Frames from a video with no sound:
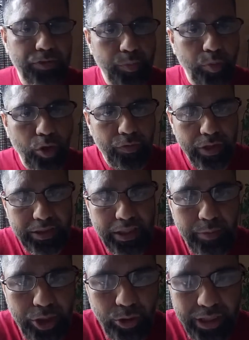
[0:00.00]
report for
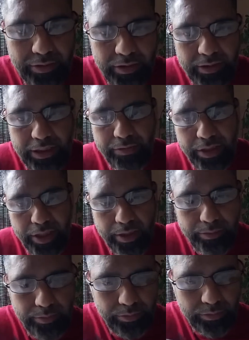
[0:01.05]
December
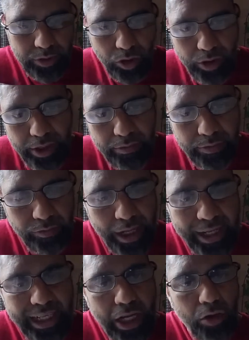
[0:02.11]
2017, okay,
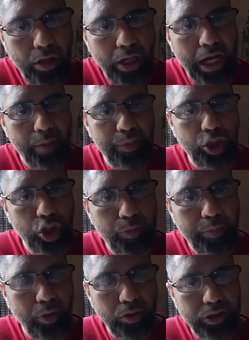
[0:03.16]
right now a copy should be
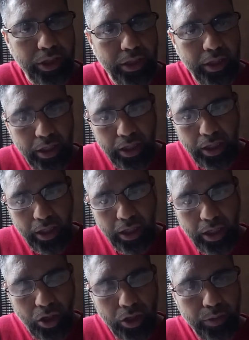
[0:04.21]
posted
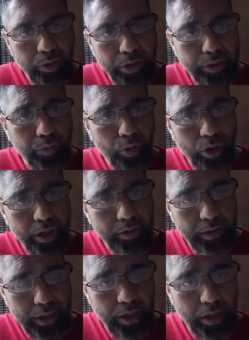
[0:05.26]
on the bulletin board
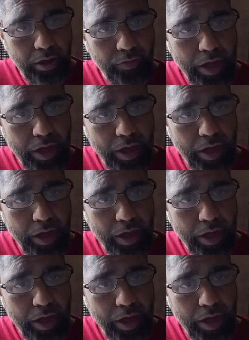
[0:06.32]
of